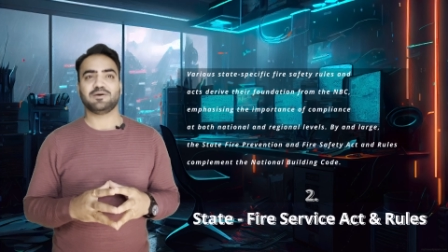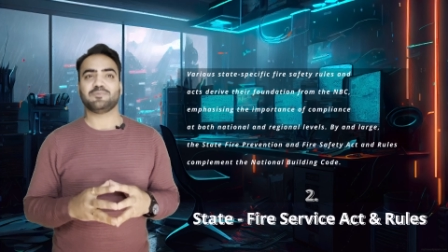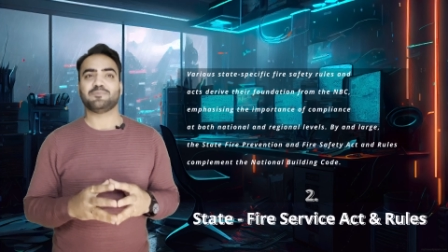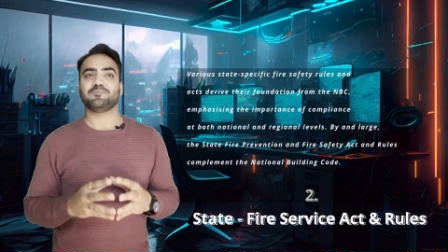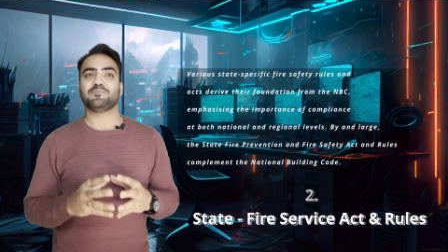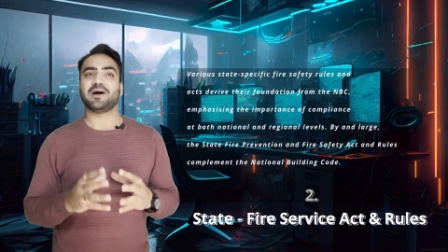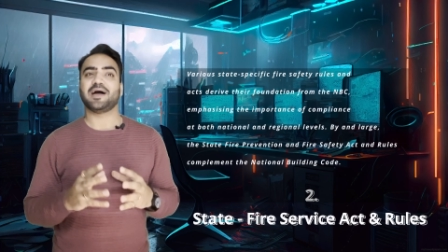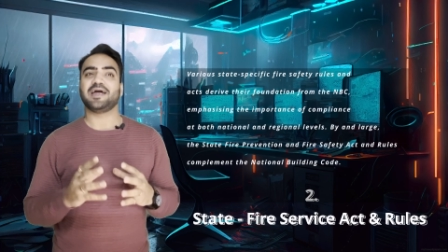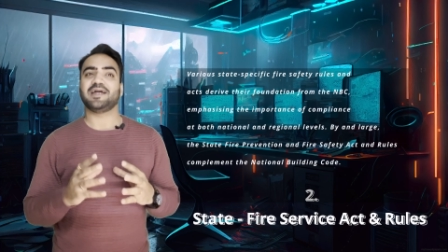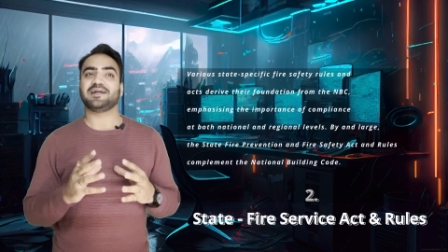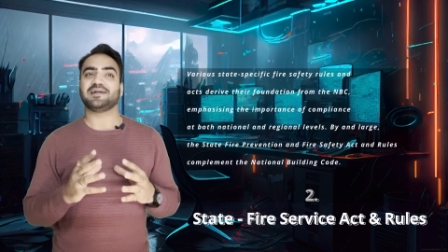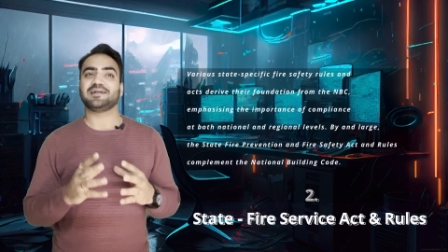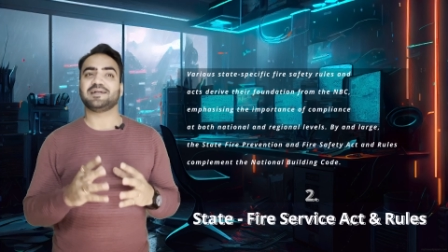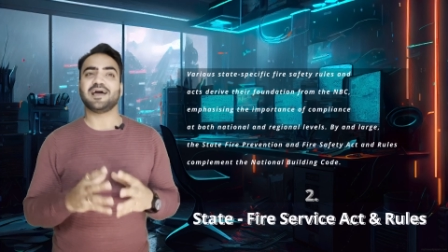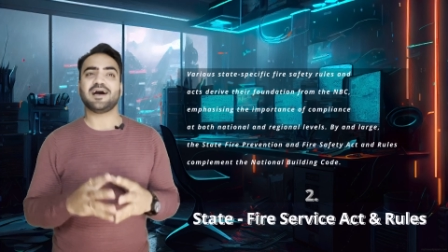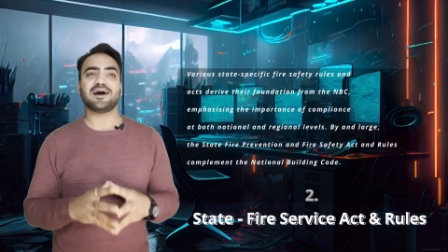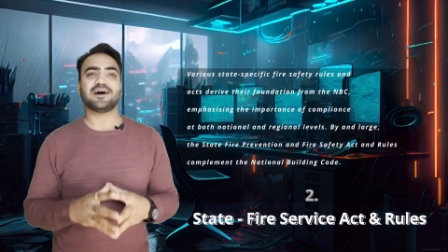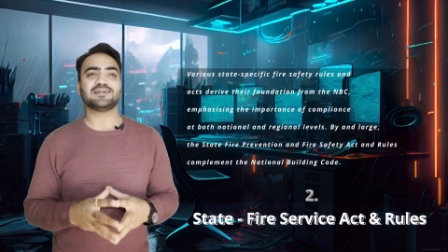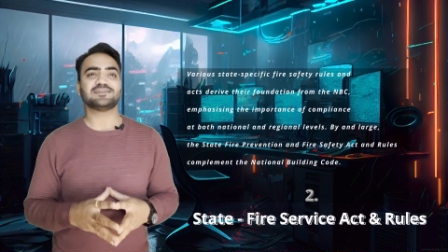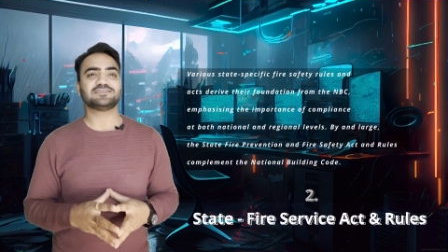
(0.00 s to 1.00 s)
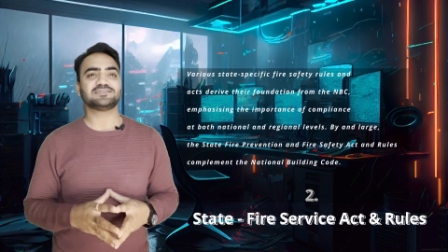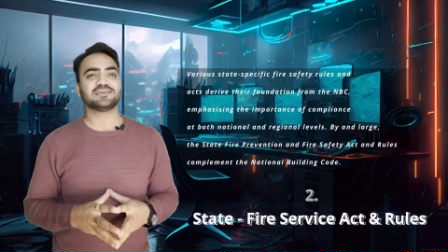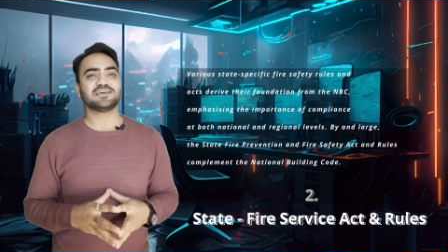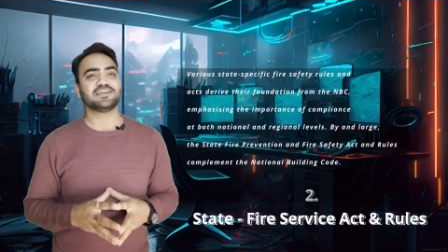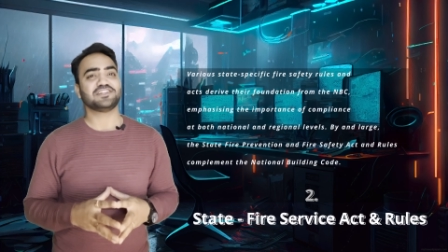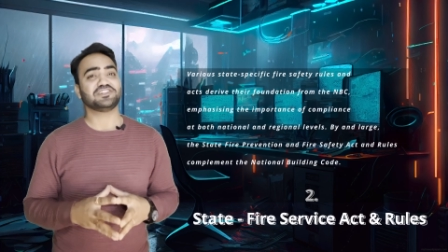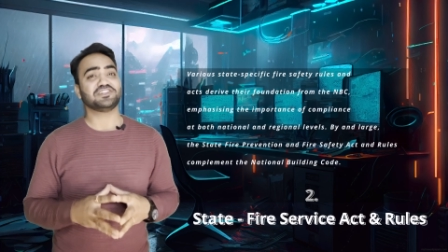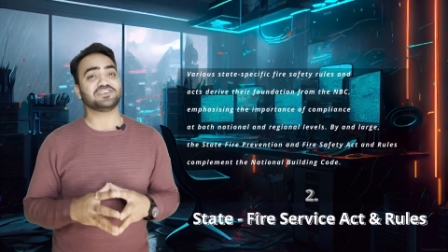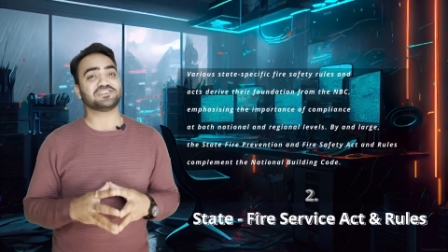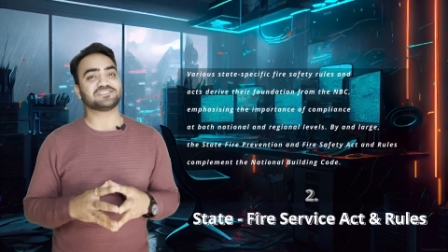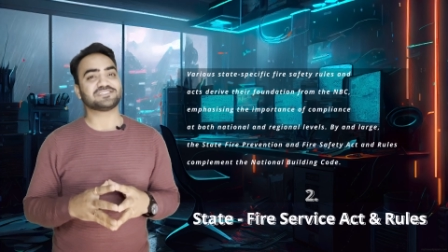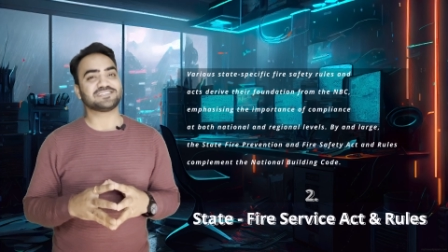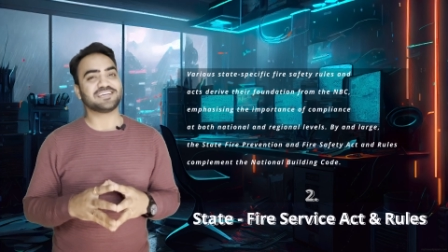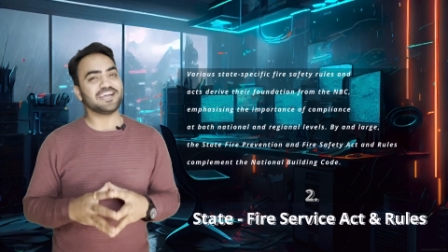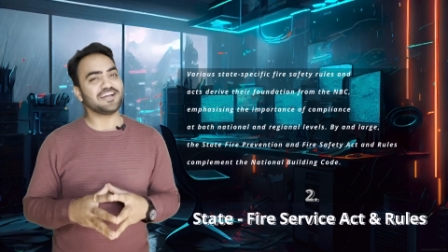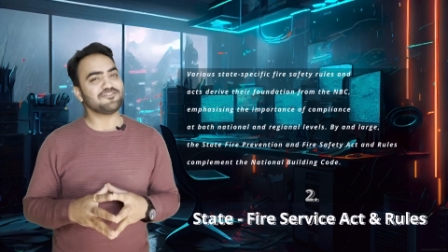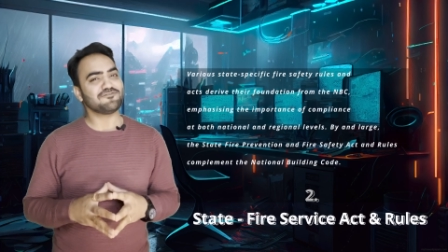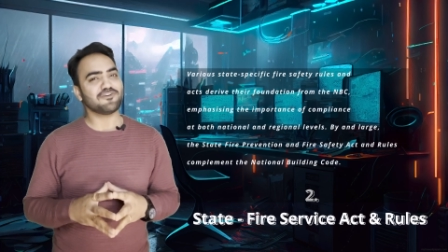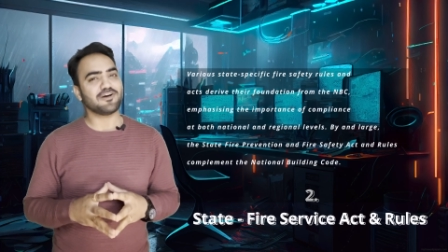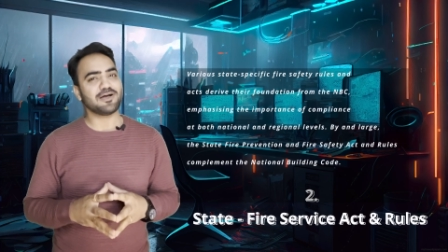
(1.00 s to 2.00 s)
By and large, the
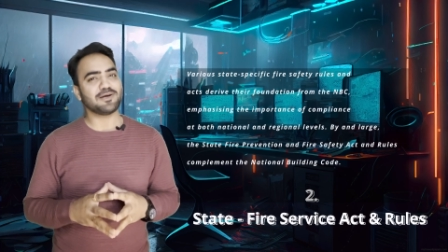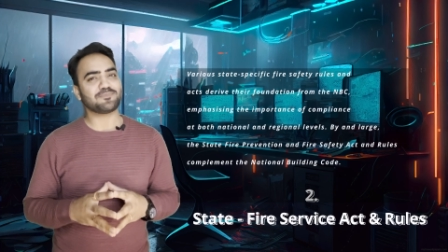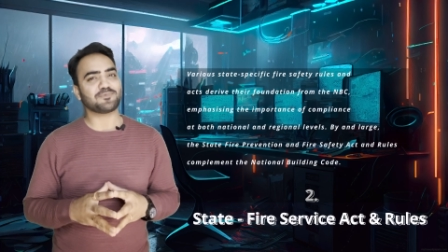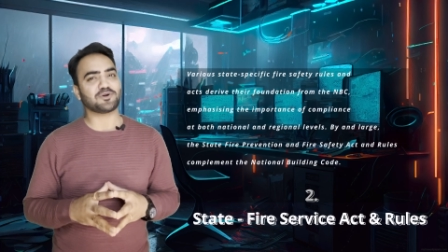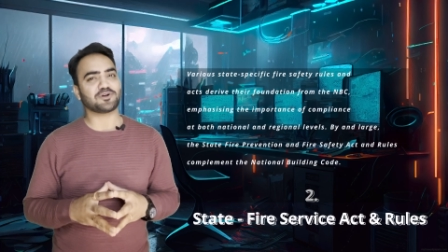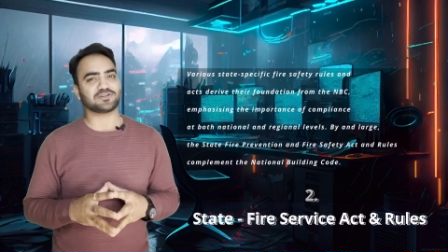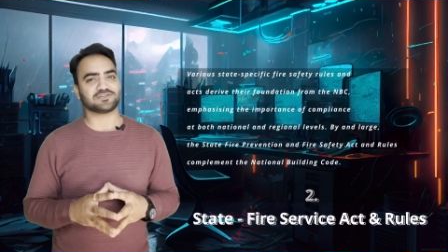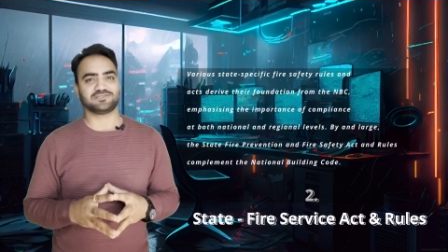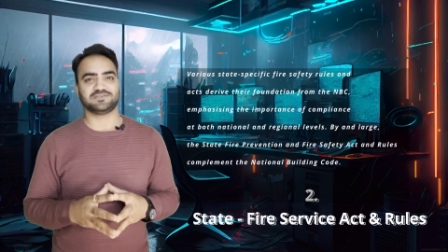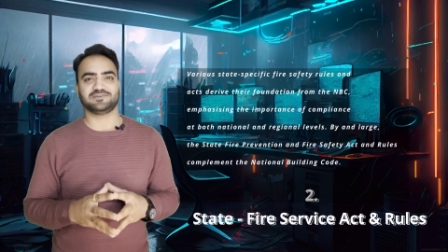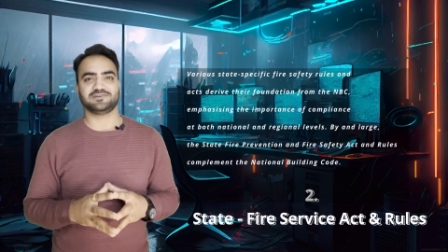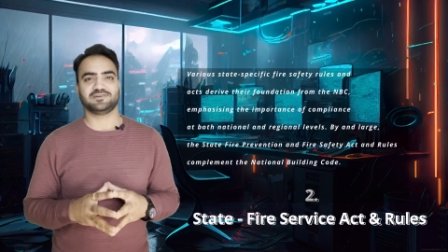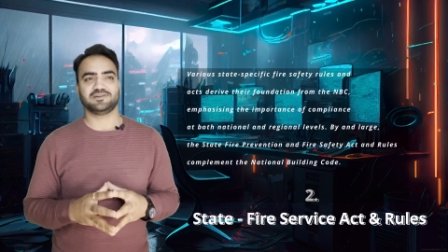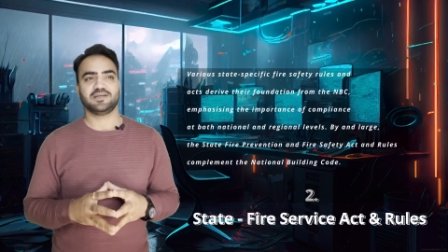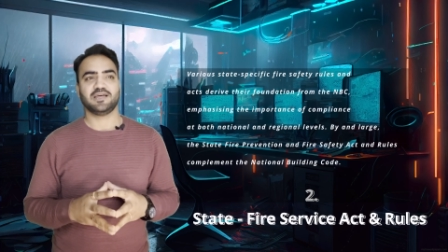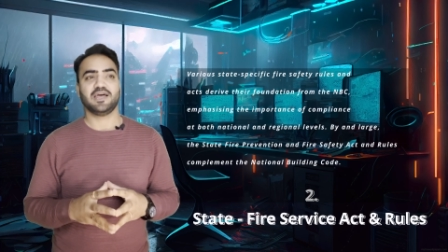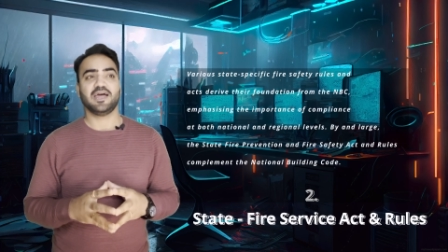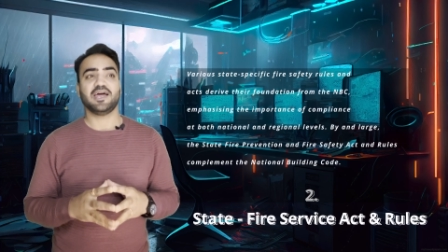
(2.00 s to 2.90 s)
state fire protection